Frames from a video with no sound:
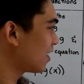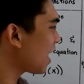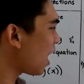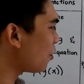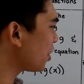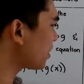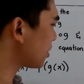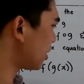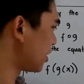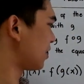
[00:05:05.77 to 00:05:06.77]
Now your
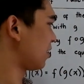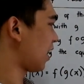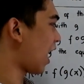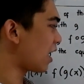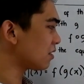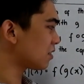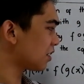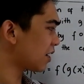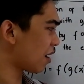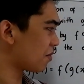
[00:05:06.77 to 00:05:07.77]
turn.
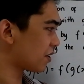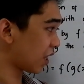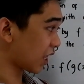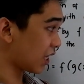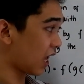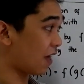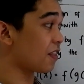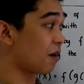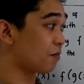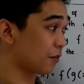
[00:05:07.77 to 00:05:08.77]
Answer number 3 and
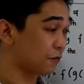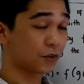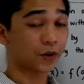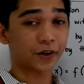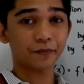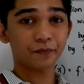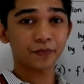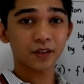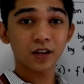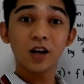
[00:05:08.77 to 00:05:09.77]
number 4.
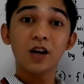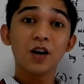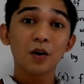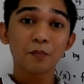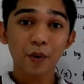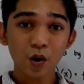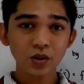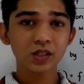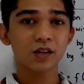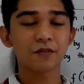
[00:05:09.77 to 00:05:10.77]

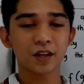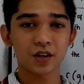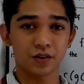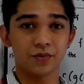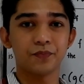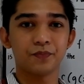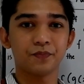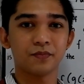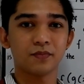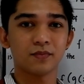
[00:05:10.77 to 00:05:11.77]
Pause the video.
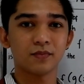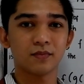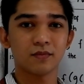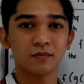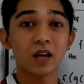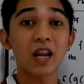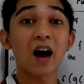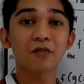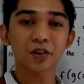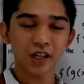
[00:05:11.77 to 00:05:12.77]
Then
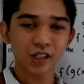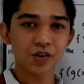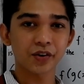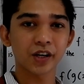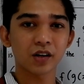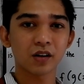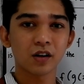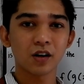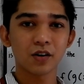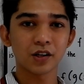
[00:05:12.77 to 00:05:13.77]
after answering,
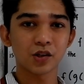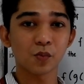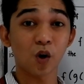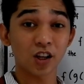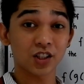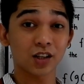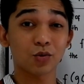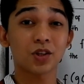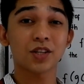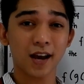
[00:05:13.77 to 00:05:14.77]
resume watching
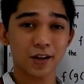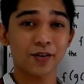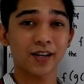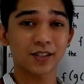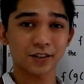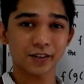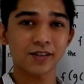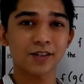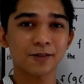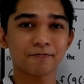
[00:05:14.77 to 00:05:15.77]
to check your
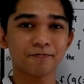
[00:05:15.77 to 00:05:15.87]
answers.